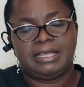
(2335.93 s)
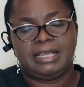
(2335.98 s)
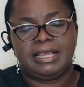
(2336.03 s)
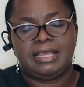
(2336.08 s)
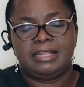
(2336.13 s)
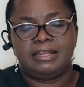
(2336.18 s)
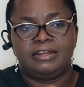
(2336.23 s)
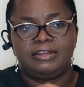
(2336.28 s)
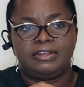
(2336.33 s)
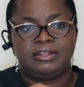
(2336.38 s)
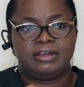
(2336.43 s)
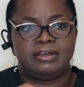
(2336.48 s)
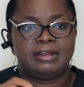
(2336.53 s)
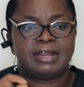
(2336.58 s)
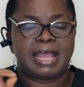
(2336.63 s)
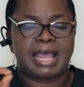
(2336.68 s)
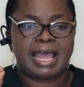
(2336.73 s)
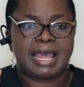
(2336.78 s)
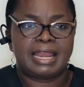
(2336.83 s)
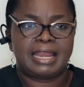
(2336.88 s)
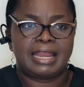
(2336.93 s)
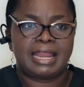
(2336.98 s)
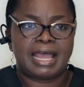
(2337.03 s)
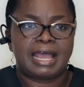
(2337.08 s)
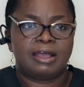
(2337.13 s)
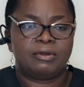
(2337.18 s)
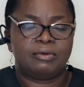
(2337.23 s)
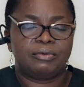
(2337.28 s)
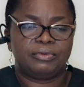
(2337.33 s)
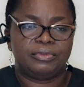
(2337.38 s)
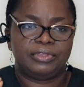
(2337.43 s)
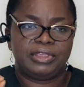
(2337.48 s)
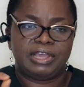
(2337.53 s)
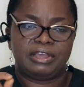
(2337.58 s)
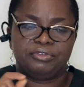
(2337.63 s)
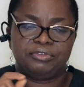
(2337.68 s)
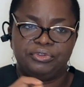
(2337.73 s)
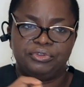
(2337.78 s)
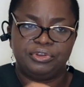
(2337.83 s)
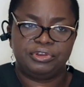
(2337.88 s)
Don't allow your
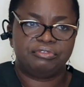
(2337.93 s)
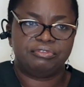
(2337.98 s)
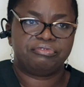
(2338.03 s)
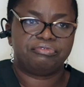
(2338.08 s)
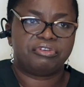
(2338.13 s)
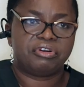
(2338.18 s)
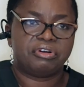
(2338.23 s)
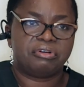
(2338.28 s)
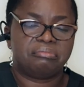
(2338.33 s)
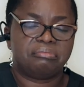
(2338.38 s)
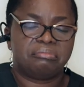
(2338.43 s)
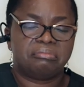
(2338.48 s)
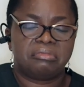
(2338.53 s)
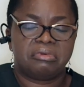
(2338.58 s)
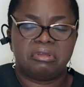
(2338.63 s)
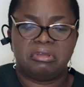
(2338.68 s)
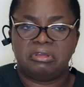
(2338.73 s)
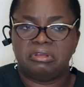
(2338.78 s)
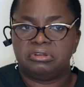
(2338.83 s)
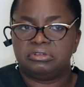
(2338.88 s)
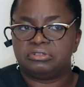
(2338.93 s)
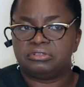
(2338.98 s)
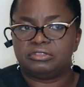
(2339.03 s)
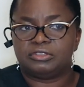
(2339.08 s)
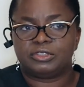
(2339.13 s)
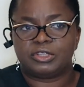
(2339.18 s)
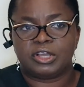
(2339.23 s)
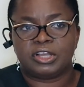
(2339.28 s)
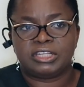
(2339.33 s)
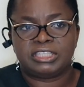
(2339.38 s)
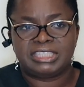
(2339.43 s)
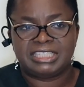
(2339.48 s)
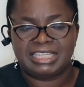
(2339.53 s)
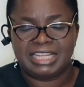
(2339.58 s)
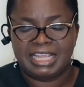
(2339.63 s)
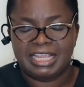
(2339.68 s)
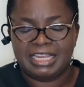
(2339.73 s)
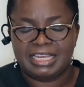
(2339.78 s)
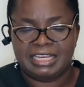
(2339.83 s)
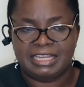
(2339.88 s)
uniform to touch
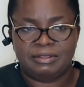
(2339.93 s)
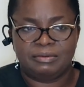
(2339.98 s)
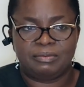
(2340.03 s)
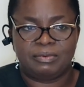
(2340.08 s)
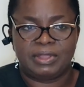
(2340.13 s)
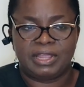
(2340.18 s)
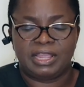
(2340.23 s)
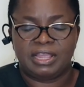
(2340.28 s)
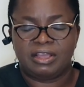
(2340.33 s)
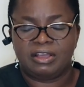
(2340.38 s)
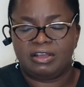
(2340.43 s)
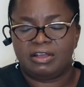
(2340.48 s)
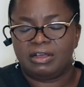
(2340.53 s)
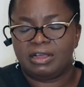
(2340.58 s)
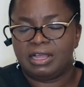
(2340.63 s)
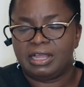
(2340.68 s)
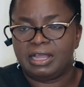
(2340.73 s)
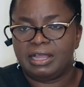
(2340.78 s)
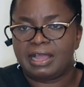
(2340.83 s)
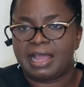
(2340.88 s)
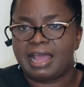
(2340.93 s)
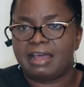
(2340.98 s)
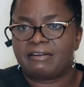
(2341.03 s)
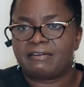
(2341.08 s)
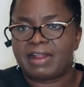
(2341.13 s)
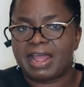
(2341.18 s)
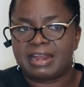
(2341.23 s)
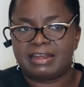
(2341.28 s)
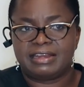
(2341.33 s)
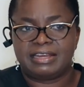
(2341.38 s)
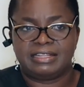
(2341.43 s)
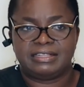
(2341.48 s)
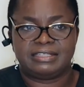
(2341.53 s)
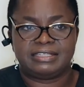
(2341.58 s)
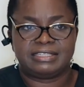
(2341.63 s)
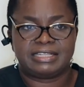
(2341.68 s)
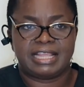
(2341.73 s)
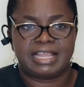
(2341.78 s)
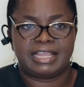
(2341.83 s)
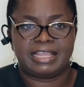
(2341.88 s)
anywhere uh, around the
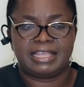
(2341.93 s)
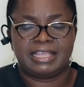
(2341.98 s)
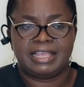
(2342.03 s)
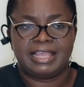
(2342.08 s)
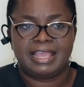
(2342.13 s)
sink.